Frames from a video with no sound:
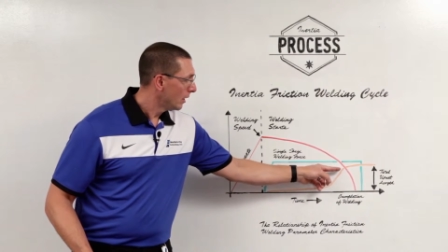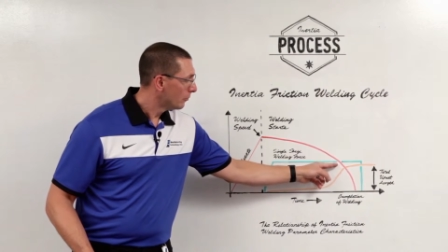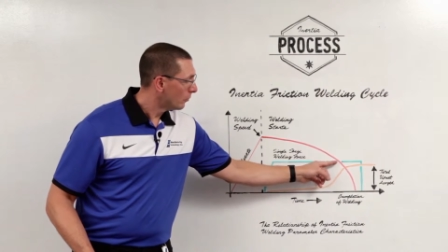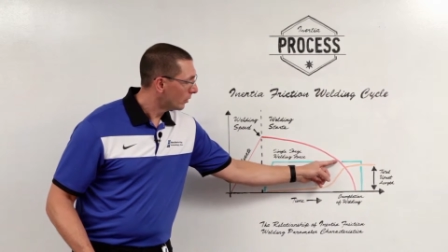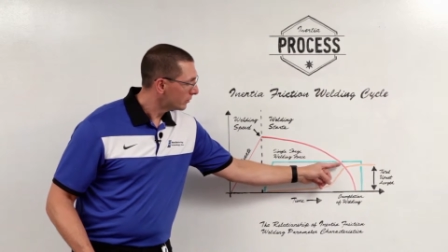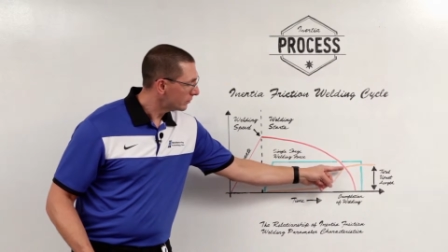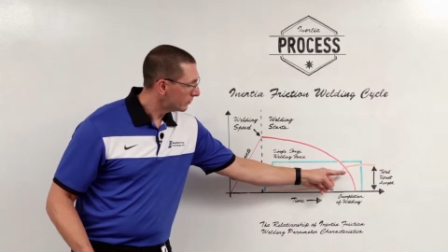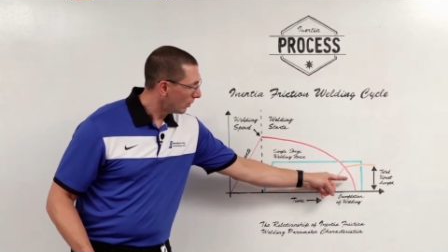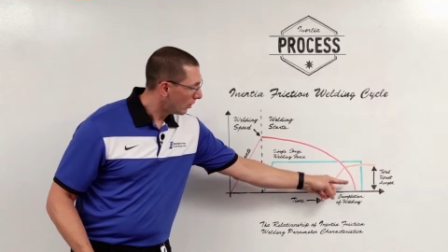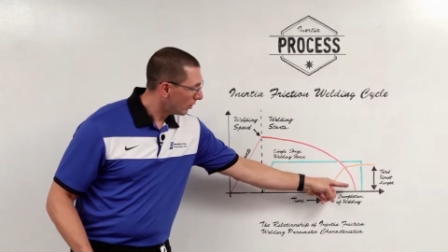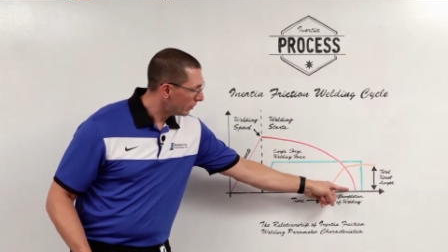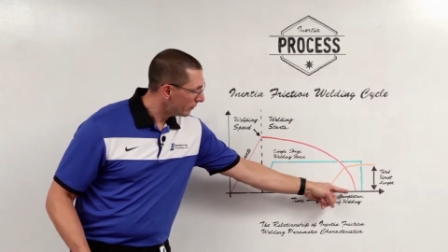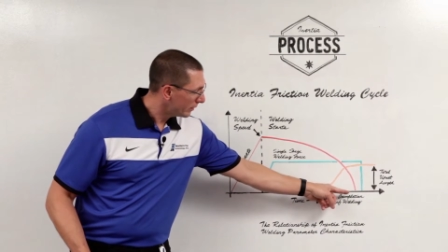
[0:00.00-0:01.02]
Once
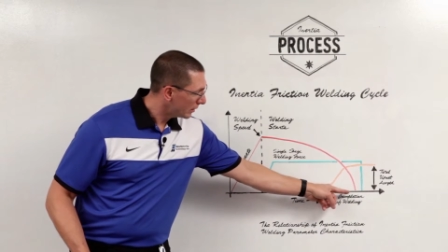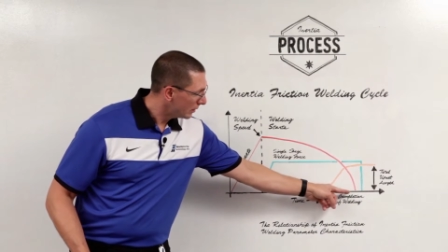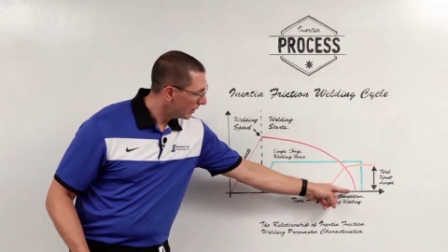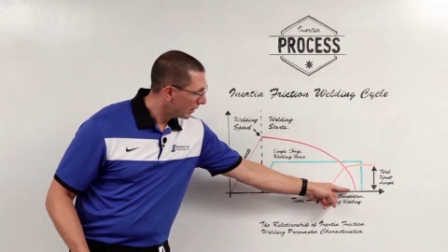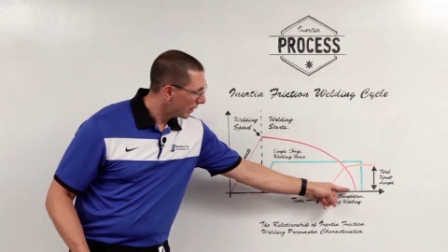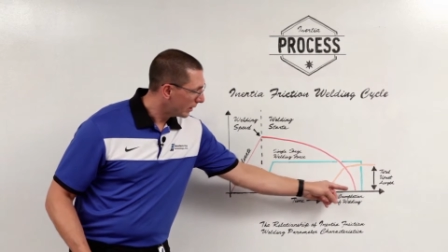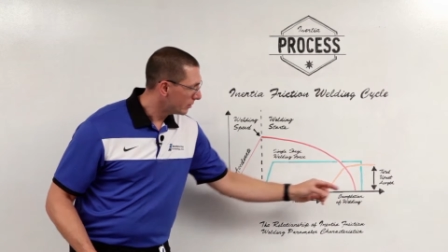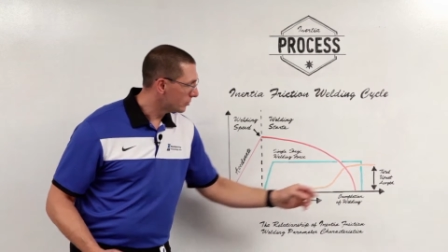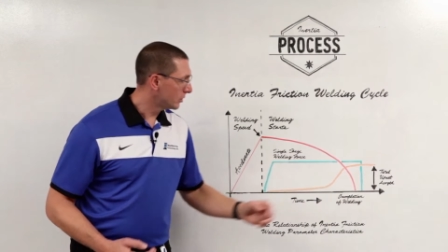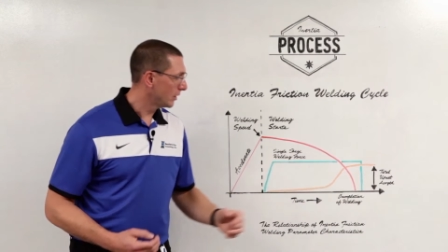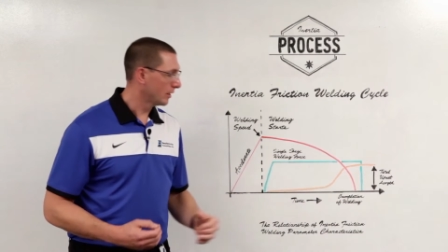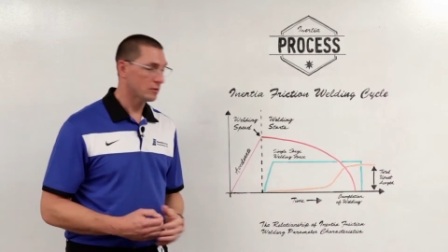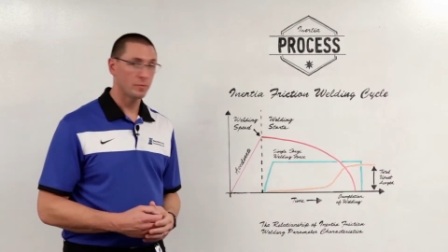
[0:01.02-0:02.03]
all the kinetic
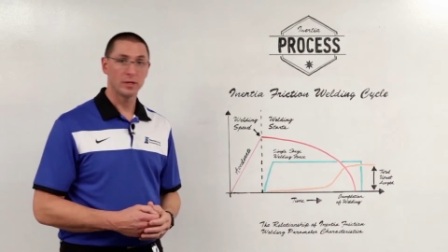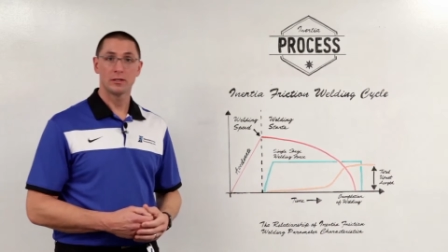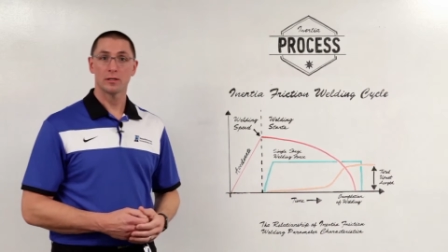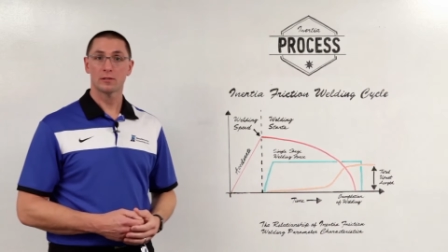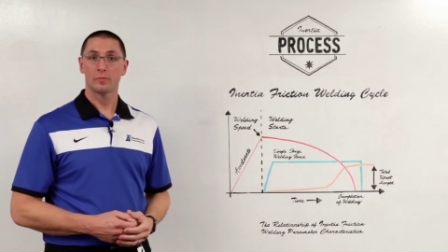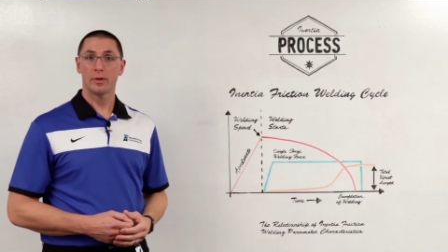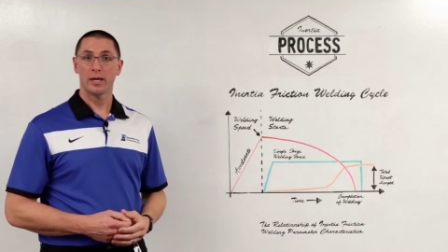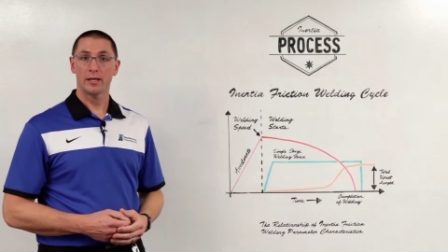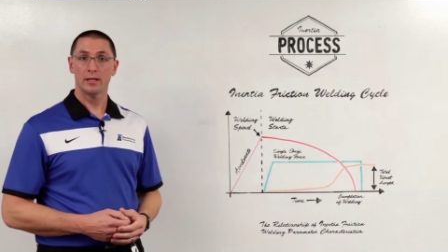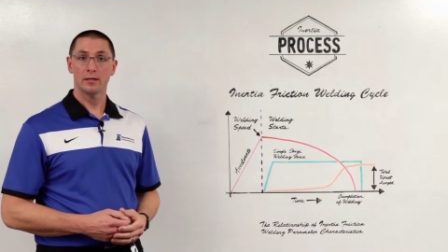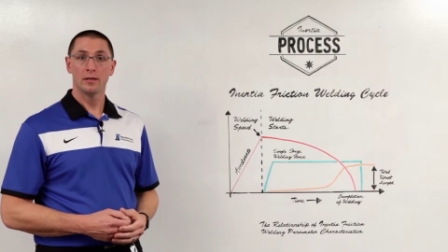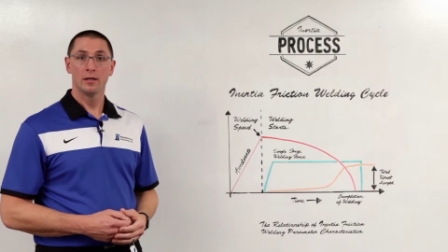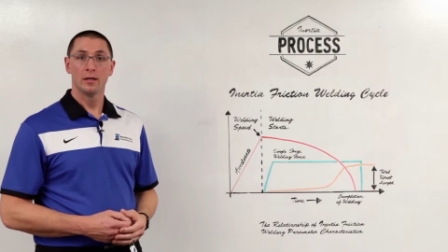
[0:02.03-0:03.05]
energy has been
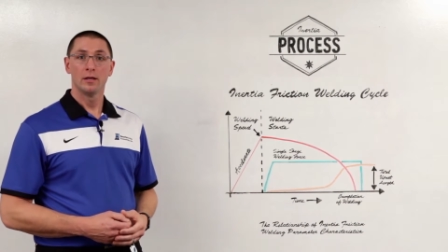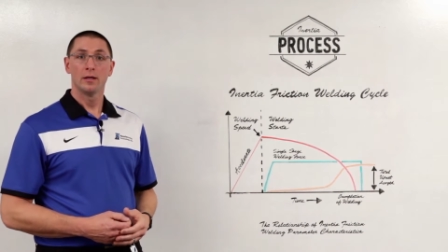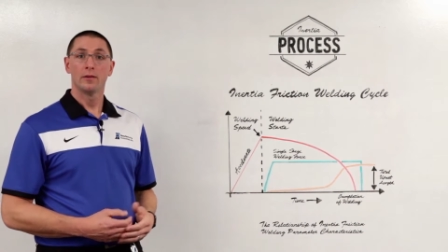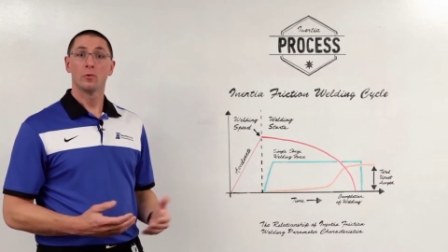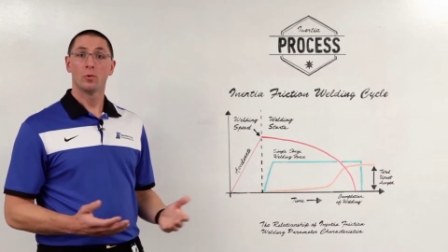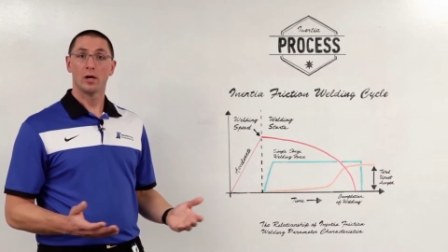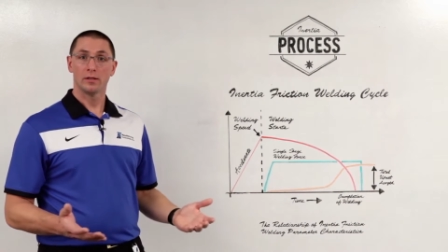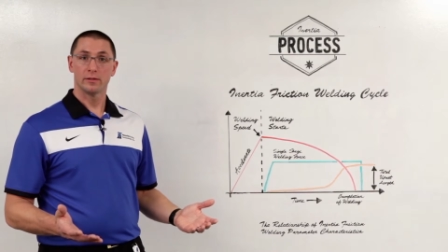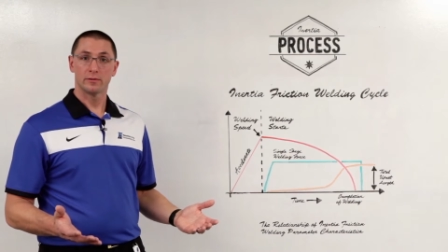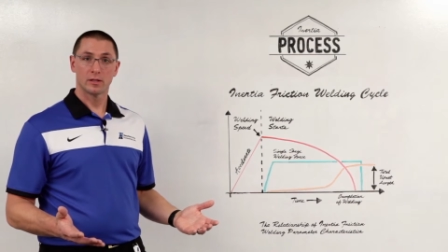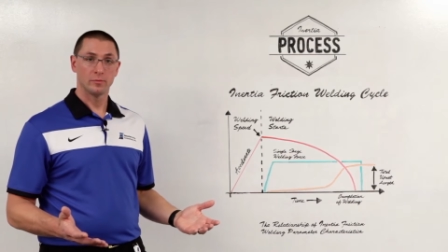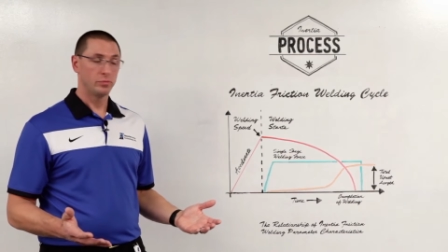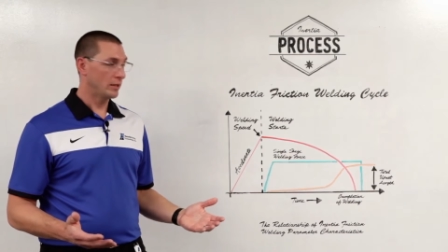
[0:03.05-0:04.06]
dissipated, the weld is
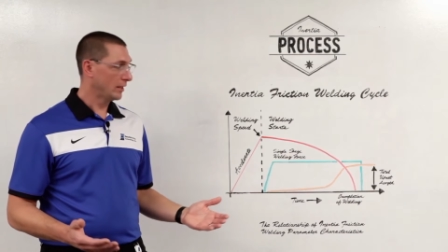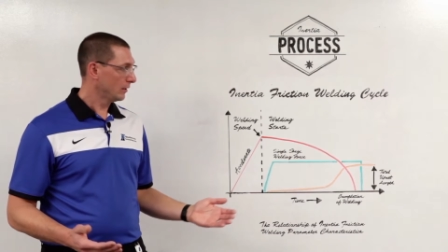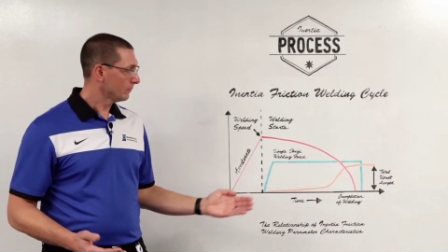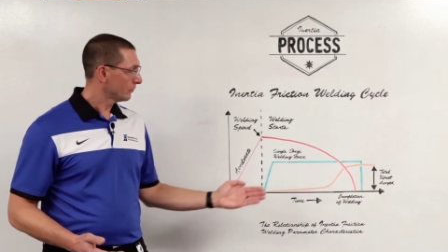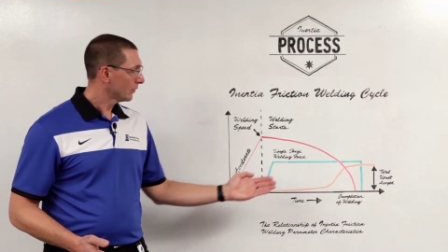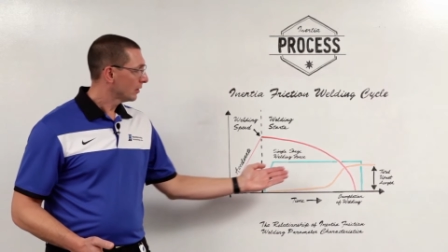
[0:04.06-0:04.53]
complete.